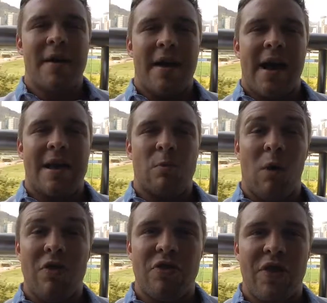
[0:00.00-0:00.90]
And
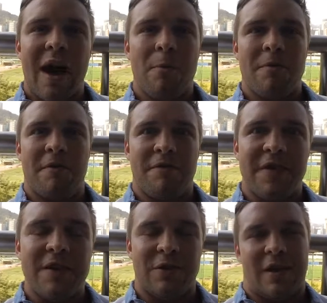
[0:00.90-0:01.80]
what that would
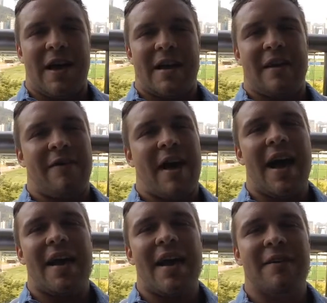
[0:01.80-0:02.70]
feel like if
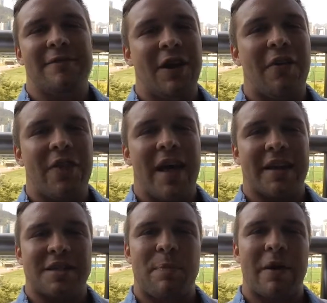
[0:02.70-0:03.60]
had I have done that
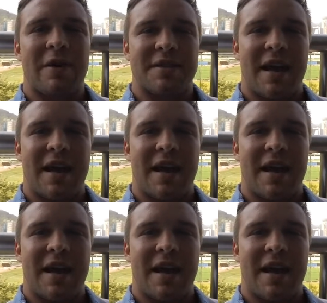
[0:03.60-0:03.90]
experience,